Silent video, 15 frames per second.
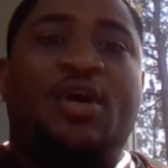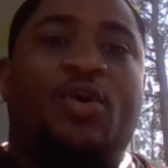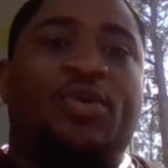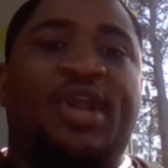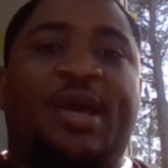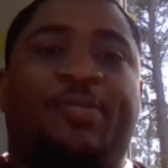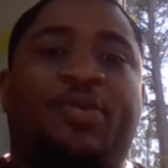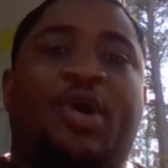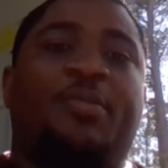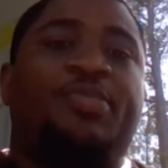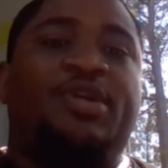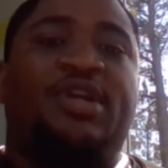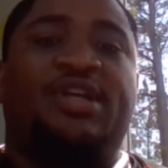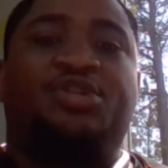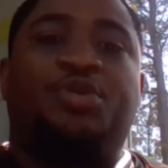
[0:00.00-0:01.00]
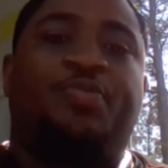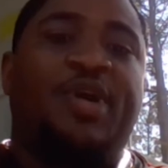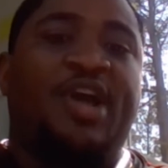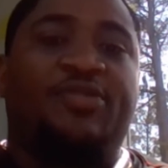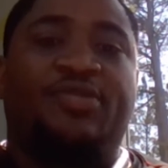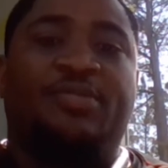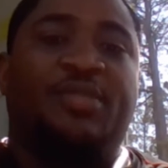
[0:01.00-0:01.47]
on that property that you
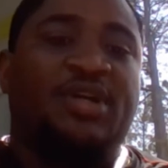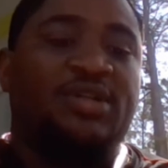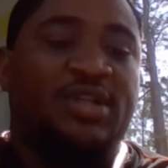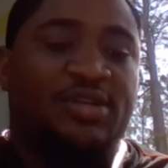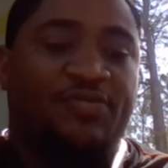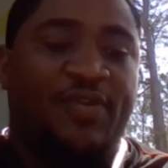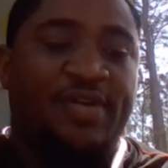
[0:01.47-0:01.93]
pay every month is